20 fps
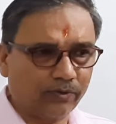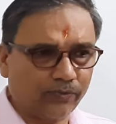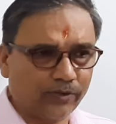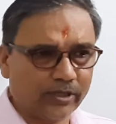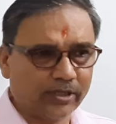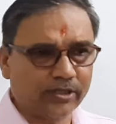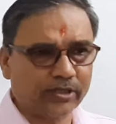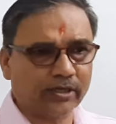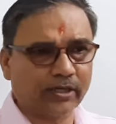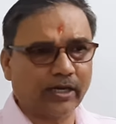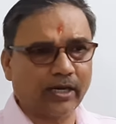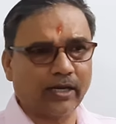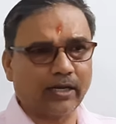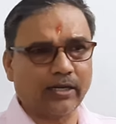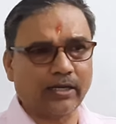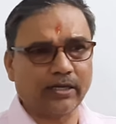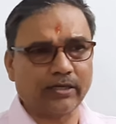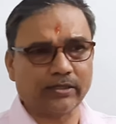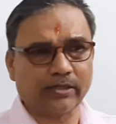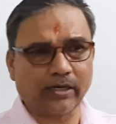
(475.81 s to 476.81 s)
which
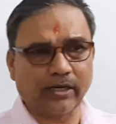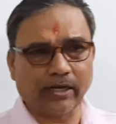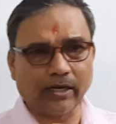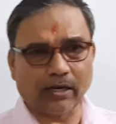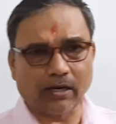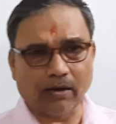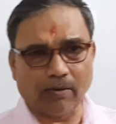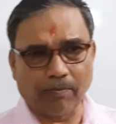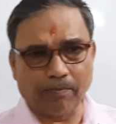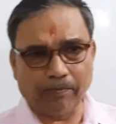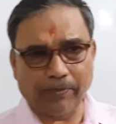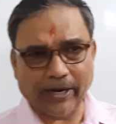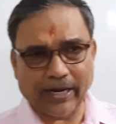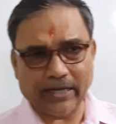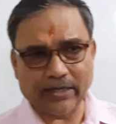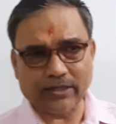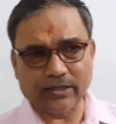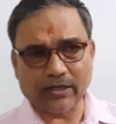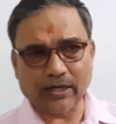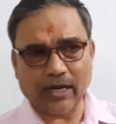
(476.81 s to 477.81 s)
can easily
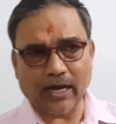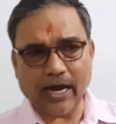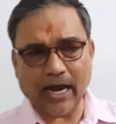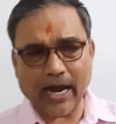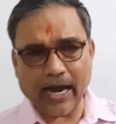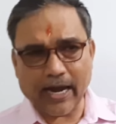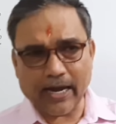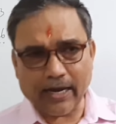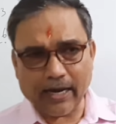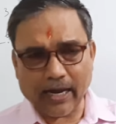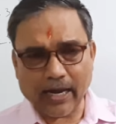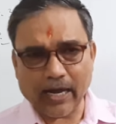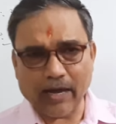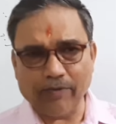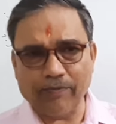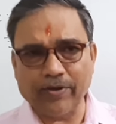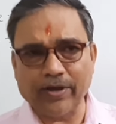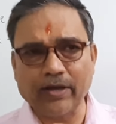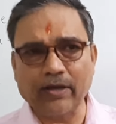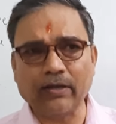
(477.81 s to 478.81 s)
compressed and
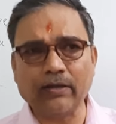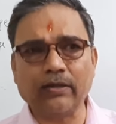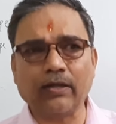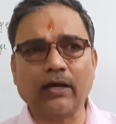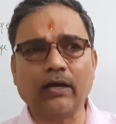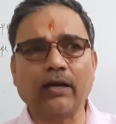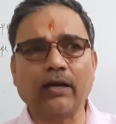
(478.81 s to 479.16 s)
having the